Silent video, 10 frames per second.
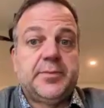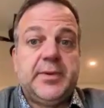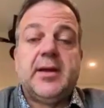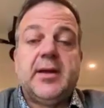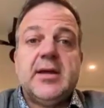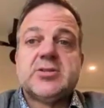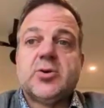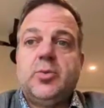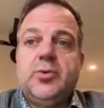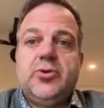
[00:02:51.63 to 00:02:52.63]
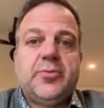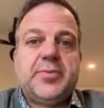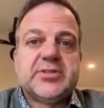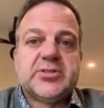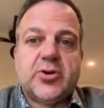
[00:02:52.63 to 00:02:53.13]
For sure, yeah. So
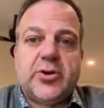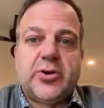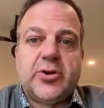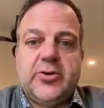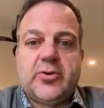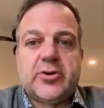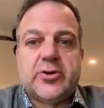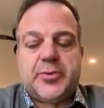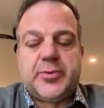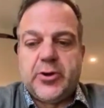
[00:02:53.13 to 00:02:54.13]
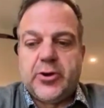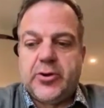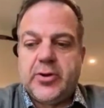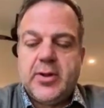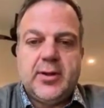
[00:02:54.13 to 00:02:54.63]
you're a business owner, you're an
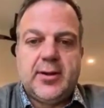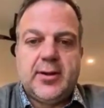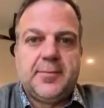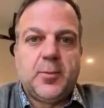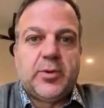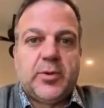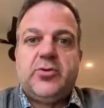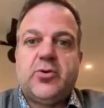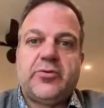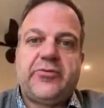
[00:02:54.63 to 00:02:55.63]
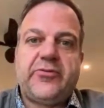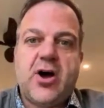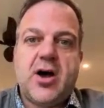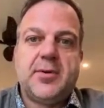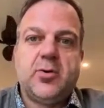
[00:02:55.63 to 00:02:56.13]
entrepreneur. Whether you're a
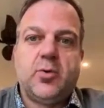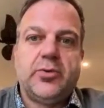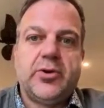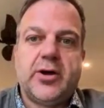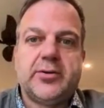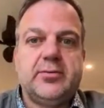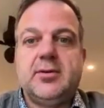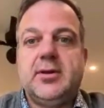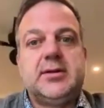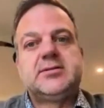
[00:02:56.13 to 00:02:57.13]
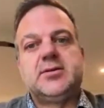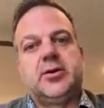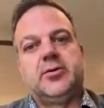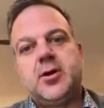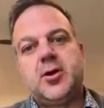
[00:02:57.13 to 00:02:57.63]
farmer or not
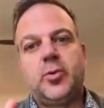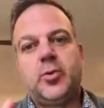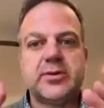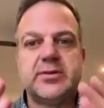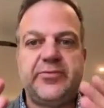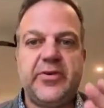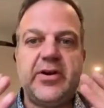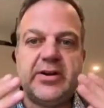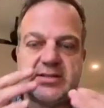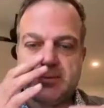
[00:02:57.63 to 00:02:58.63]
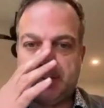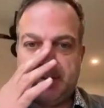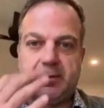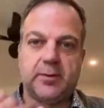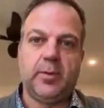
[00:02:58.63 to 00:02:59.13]
we're all very similar
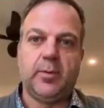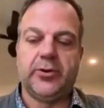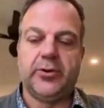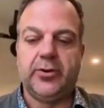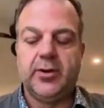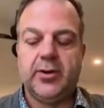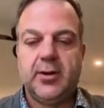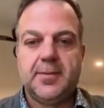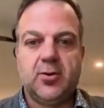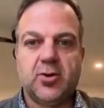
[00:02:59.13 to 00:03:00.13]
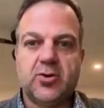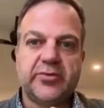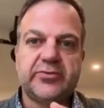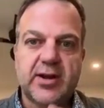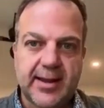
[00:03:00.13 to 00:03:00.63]
people. We want to look
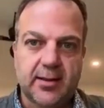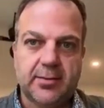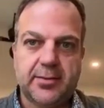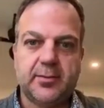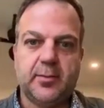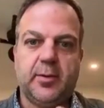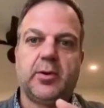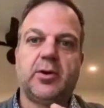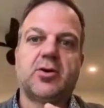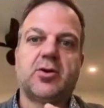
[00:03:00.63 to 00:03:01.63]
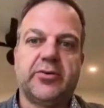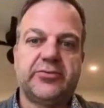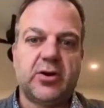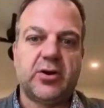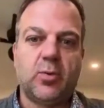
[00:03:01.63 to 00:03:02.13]
after our health, we want to look
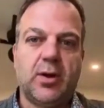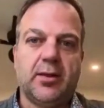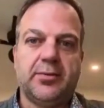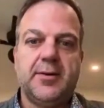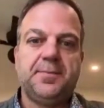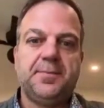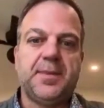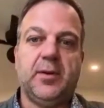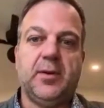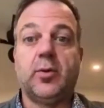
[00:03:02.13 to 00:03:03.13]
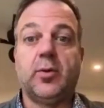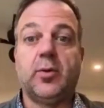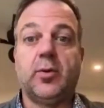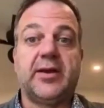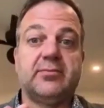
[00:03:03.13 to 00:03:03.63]
after our wealth, and we all
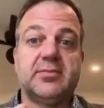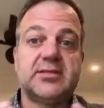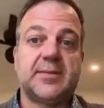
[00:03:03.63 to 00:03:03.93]
want to have